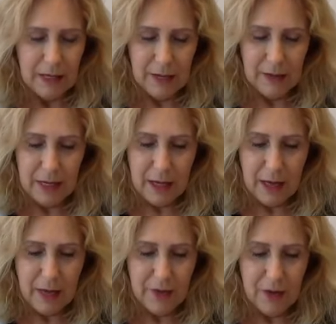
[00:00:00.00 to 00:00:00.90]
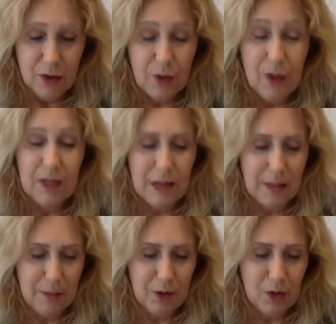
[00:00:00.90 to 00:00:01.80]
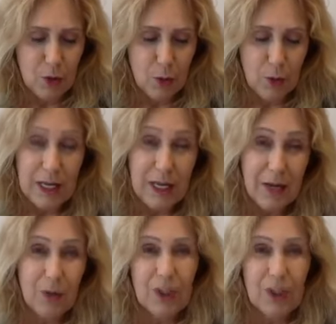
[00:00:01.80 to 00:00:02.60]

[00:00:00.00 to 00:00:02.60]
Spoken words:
And the thing number 3,